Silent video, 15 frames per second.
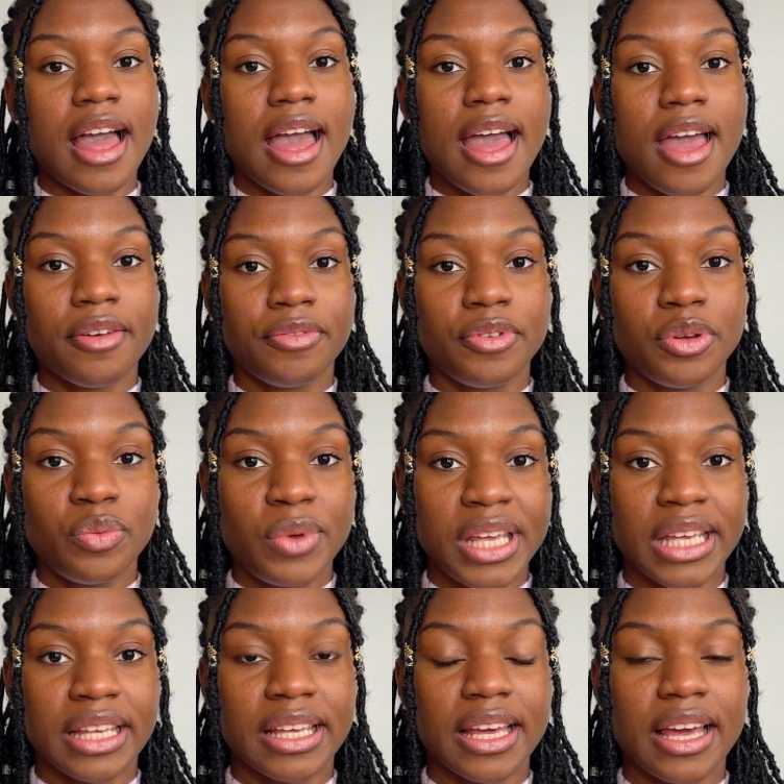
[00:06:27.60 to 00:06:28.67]
every
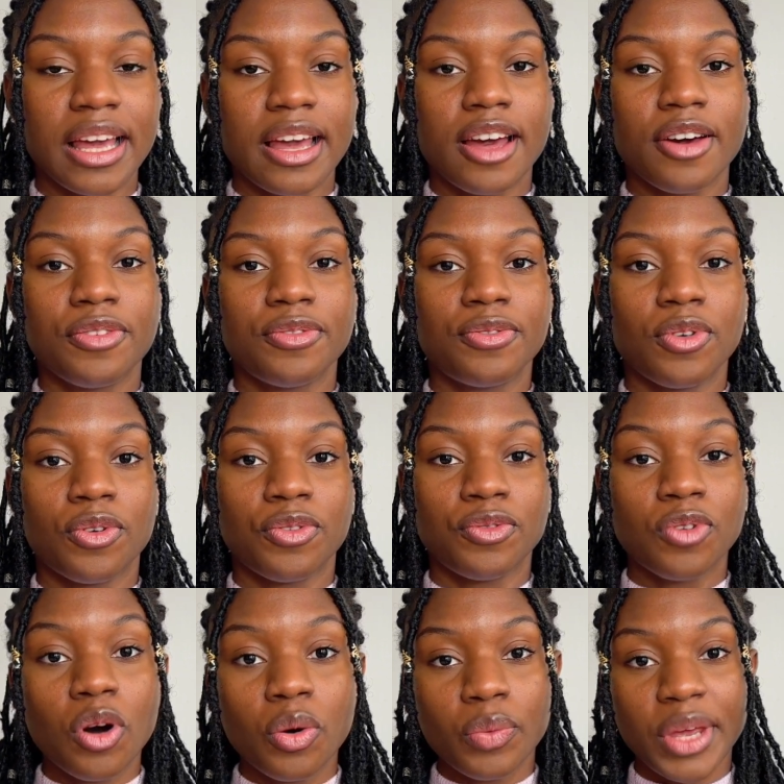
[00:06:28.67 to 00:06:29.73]
week for
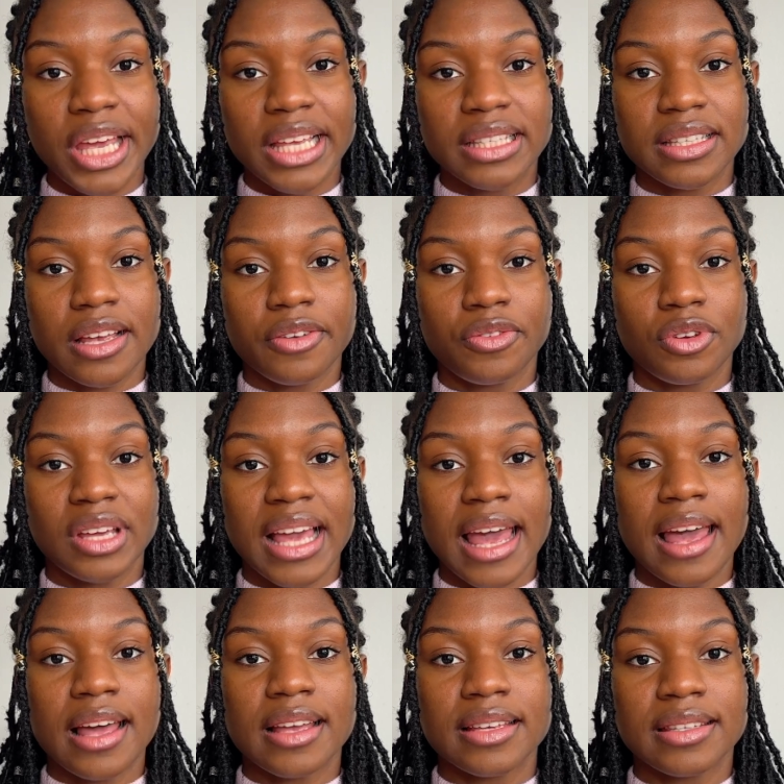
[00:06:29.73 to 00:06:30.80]
4 weeks, if you
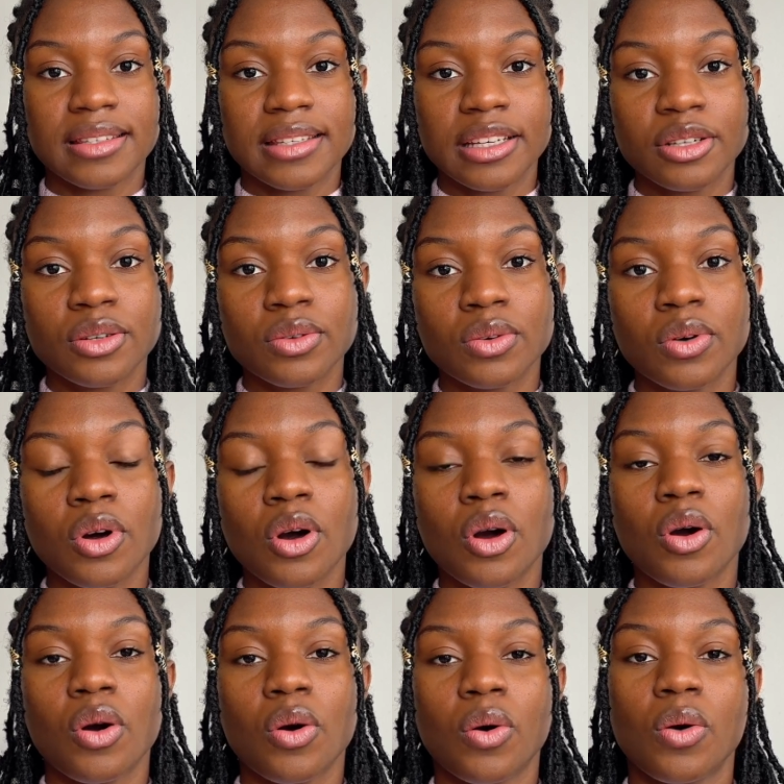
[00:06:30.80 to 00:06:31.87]
get a single
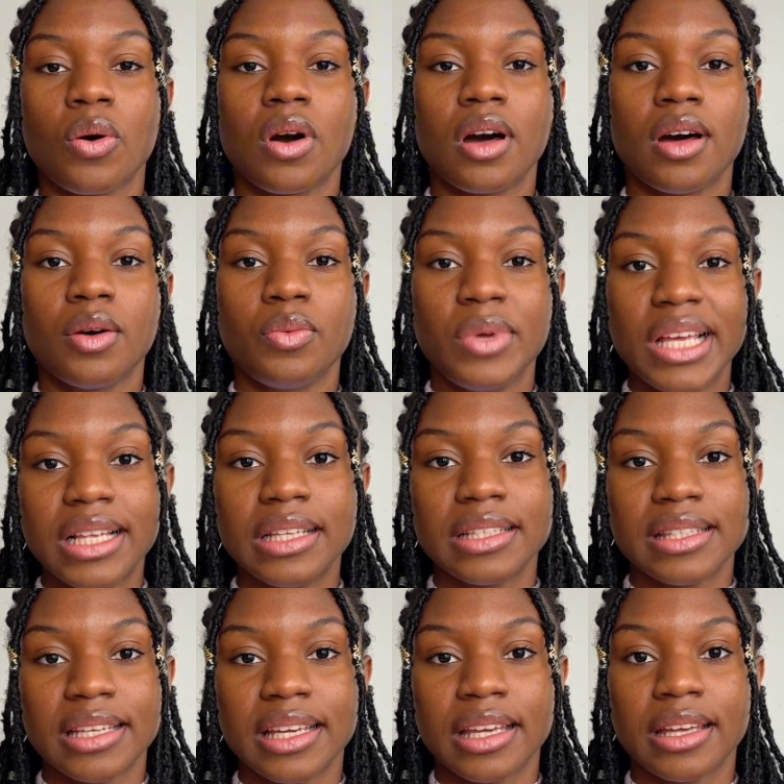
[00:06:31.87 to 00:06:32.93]
or a weekly
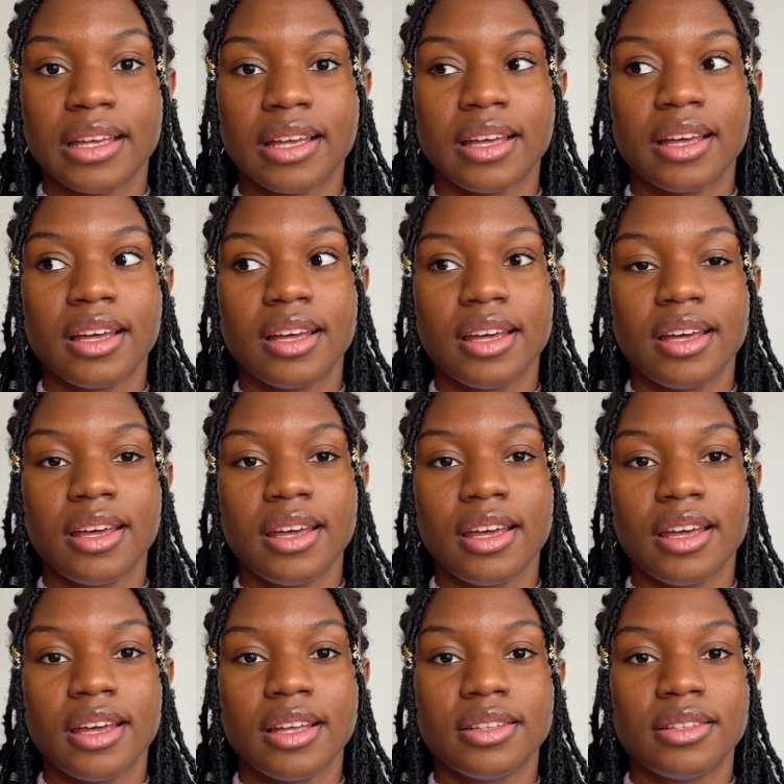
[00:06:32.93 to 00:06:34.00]
ticket,
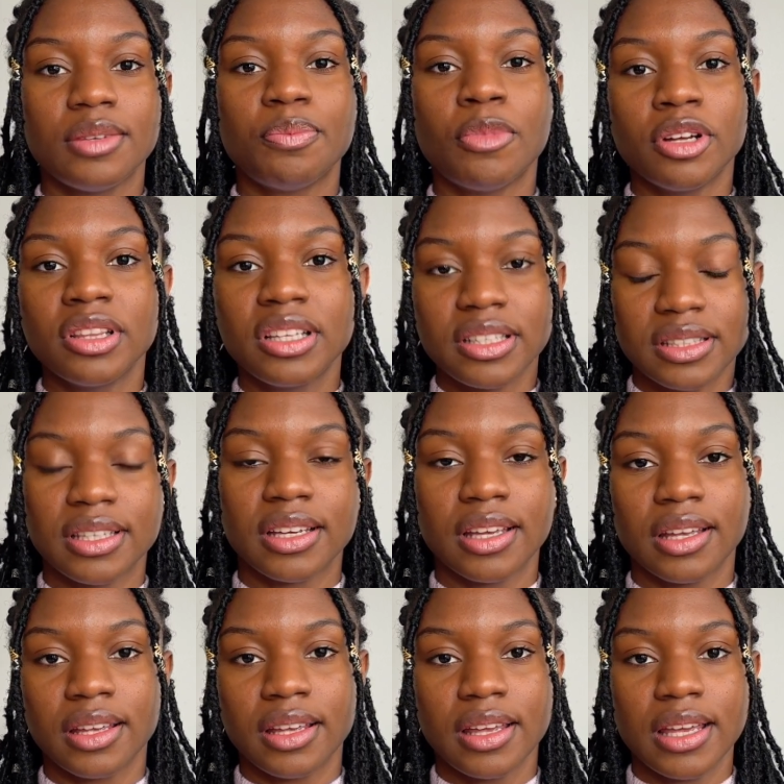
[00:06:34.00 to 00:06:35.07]
the monthly
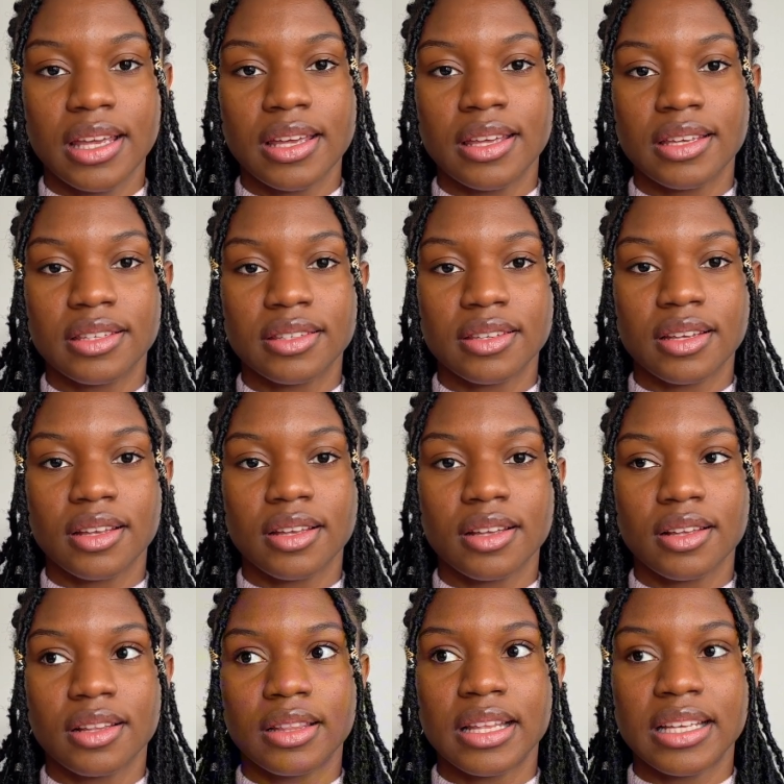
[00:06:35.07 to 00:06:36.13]
ticket is
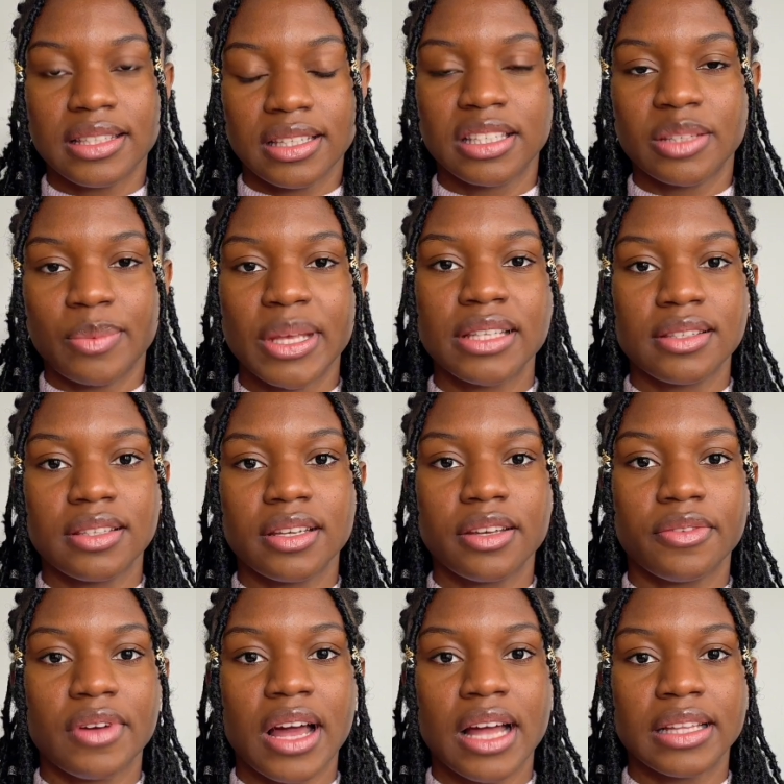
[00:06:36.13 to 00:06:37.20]
less
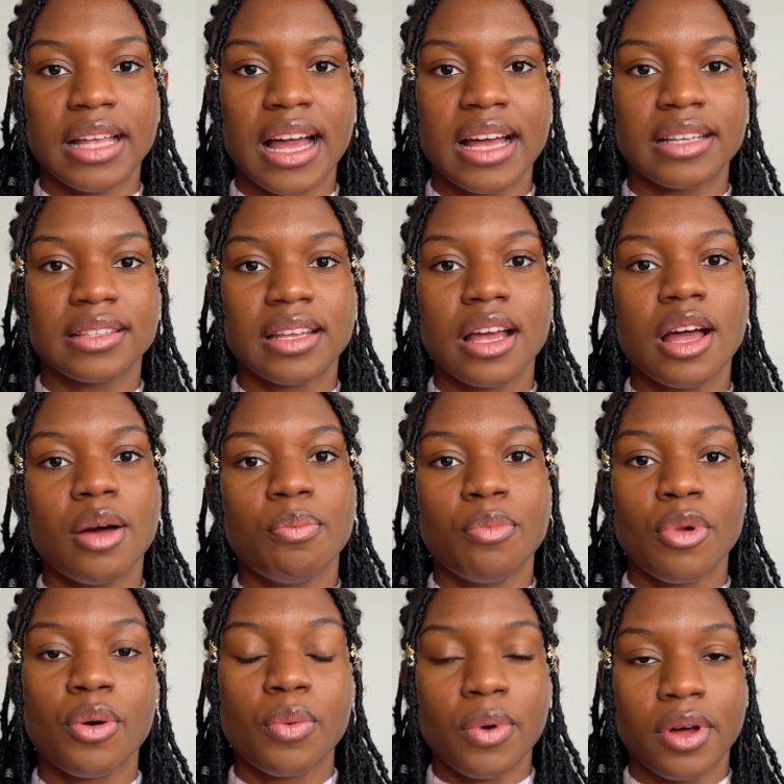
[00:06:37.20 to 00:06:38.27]
expensive and has
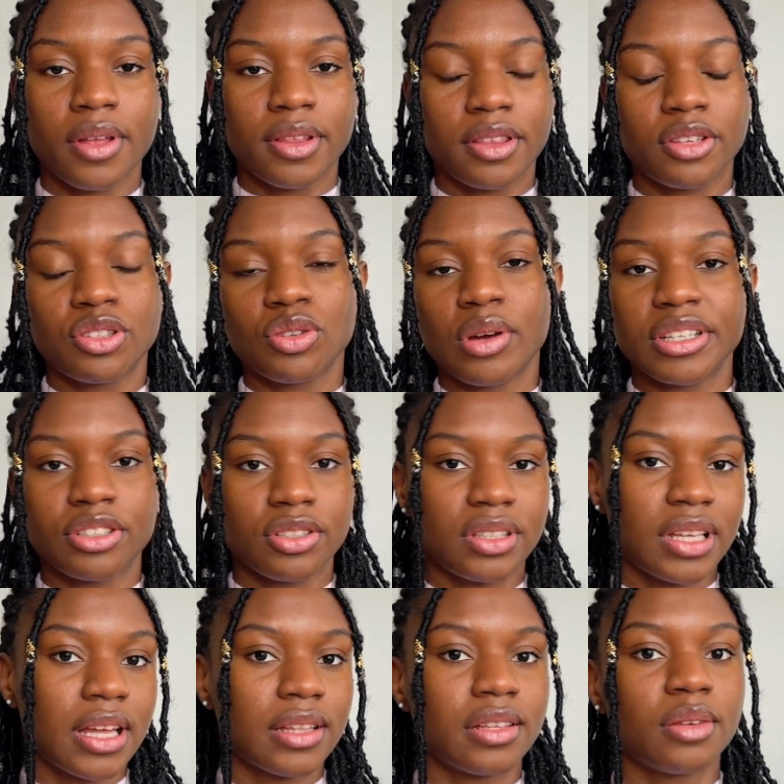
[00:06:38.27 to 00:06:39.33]
more worth, so I
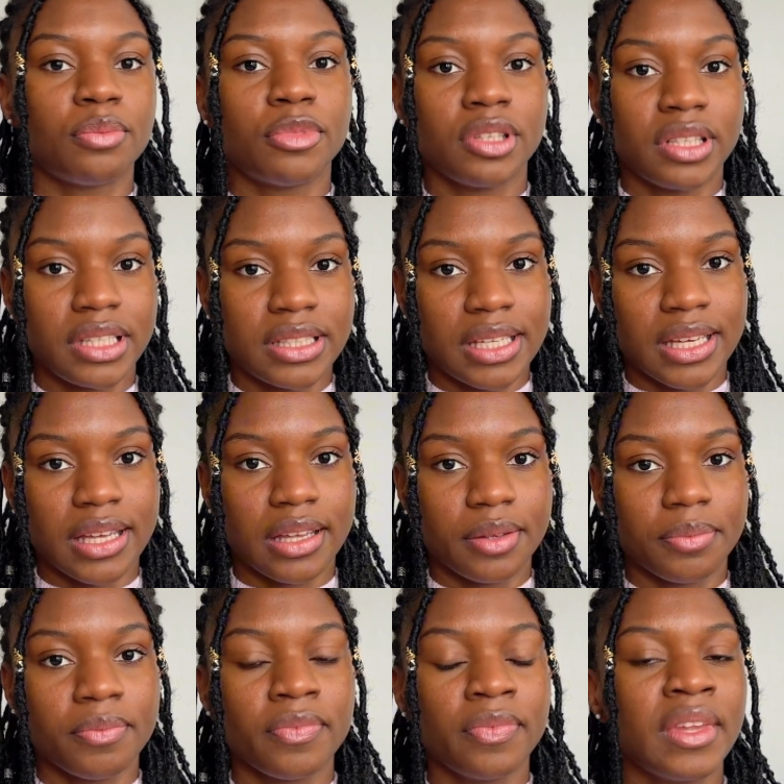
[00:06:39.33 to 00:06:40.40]
just get the monthly ticket.